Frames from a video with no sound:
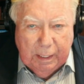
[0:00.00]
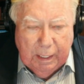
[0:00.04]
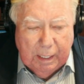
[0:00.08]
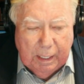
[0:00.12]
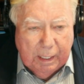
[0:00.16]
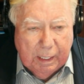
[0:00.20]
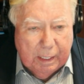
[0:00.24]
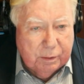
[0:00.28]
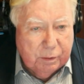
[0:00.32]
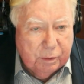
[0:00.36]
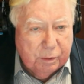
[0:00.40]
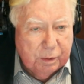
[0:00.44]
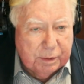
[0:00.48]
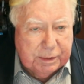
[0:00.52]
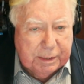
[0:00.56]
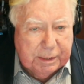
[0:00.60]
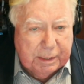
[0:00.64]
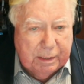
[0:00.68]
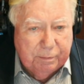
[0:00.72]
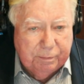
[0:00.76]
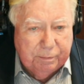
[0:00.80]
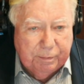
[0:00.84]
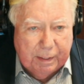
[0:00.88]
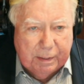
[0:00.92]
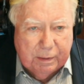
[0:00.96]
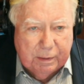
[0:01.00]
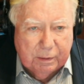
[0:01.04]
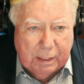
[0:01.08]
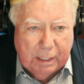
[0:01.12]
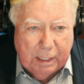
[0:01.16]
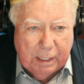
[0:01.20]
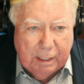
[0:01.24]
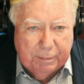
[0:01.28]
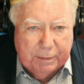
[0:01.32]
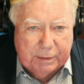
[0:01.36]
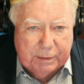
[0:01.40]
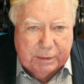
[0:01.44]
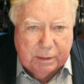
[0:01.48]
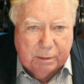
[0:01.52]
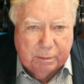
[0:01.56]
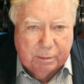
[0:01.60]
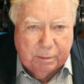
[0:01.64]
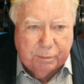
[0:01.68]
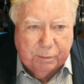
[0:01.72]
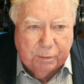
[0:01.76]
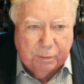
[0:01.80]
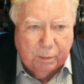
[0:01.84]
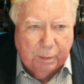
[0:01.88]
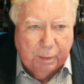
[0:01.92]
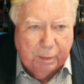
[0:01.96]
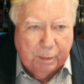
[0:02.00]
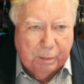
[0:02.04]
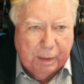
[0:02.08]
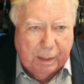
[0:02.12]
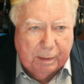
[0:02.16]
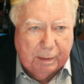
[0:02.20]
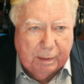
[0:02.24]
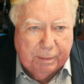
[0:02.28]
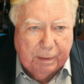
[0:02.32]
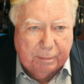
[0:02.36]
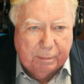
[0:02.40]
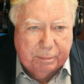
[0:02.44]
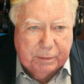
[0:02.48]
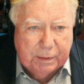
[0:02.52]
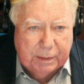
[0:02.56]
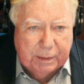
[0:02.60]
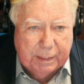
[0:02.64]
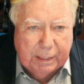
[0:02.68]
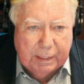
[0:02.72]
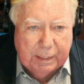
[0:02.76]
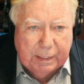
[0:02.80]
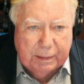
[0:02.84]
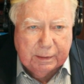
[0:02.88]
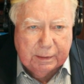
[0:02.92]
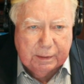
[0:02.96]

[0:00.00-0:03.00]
Chris, any final comments here before we wrap up today?